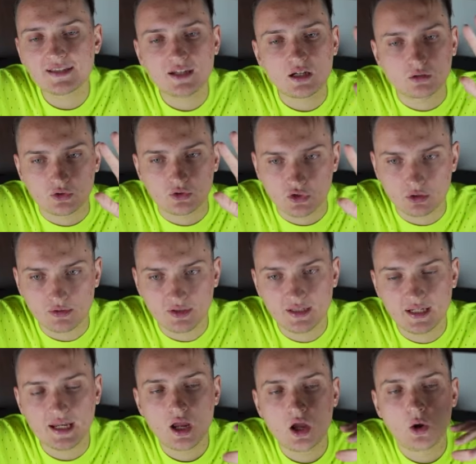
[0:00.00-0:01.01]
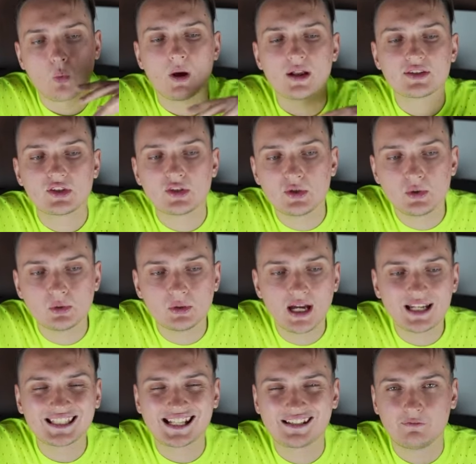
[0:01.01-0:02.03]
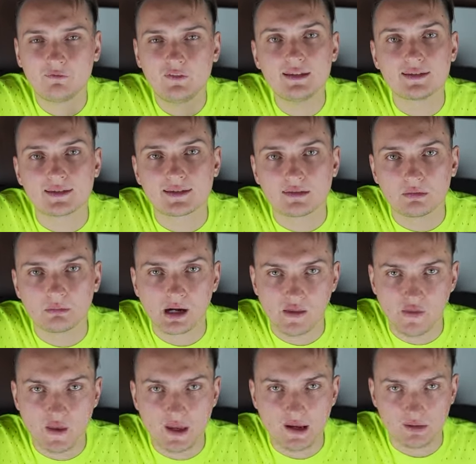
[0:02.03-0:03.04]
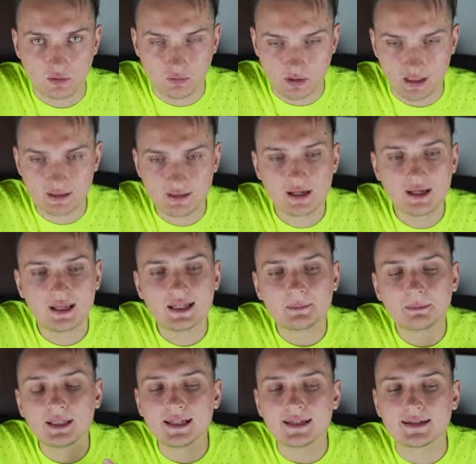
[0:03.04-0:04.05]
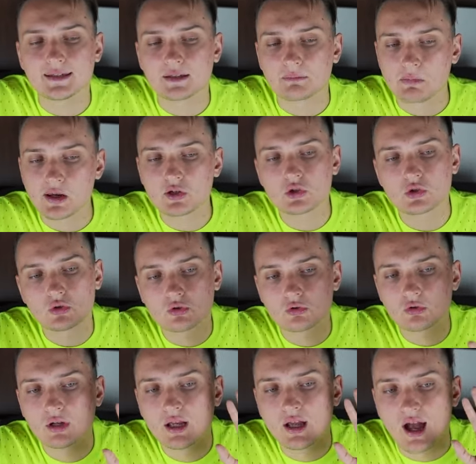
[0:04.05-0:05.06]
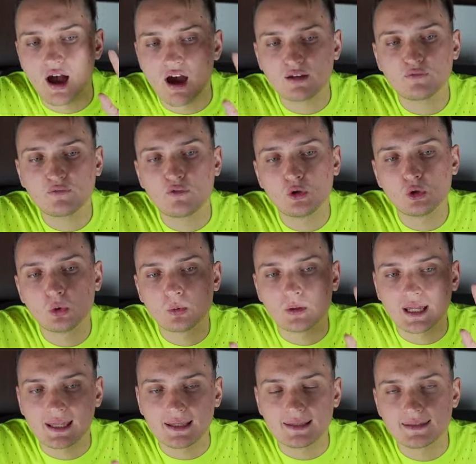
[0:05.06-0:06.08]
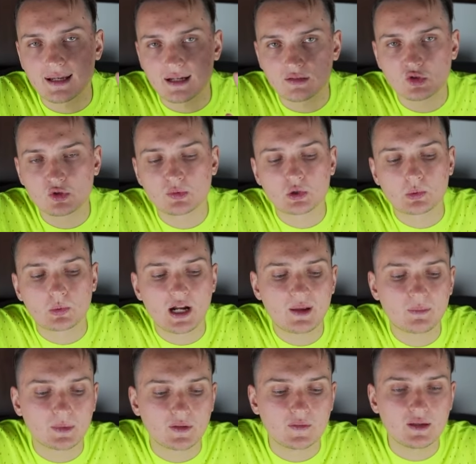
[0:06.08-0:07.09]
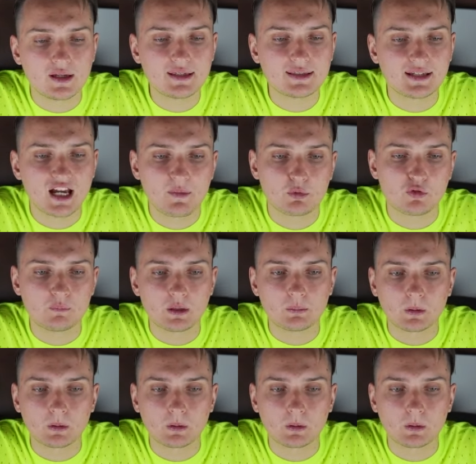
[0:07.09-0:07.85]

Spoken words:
on Thursday, once you got convinced by that, right, please make sure unfollow and unsubscribe these type of people